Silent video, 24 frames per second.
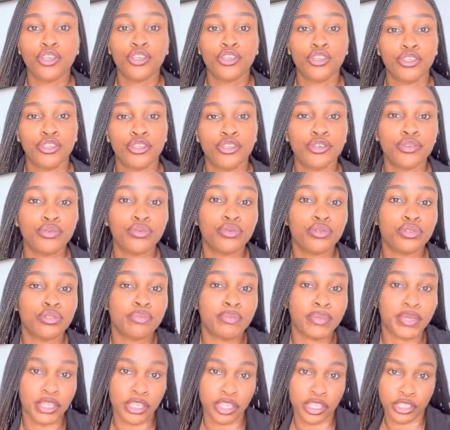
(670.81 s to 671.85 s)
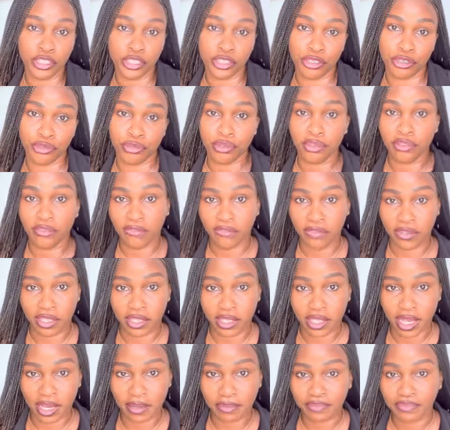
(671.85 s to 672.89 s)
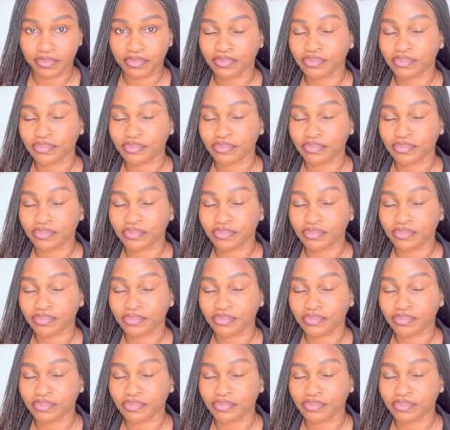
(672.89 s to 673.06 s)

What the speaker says: you would be issued the visa.